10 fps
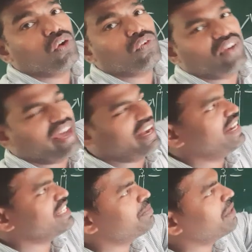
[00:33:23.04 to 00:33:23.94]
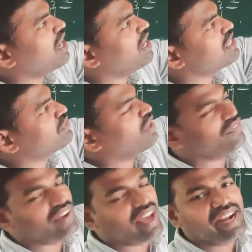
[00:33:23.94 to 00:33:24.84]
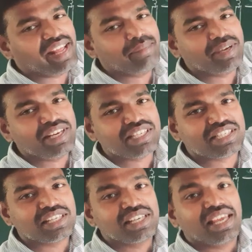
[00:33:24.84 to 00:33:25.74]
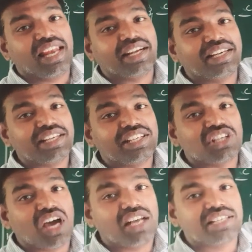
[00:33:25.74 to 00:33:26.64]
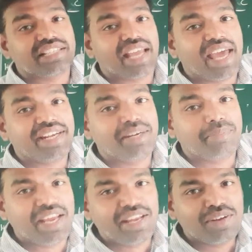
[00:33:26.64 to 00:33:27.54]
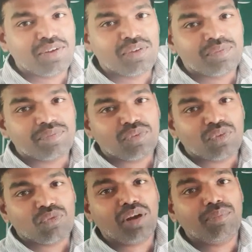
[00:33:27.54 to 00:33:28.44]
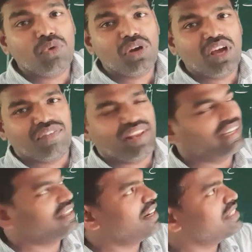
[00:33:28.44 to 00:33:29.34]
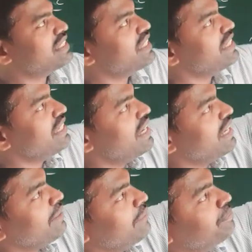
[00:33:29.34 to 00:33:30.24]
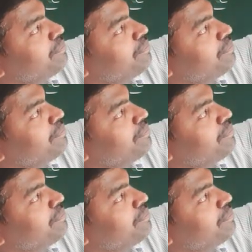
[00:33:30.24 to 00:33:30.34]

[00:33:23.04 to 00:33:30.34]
Faradays, because 1 Faraday means electric charge carried by 1 mole of electrons. Here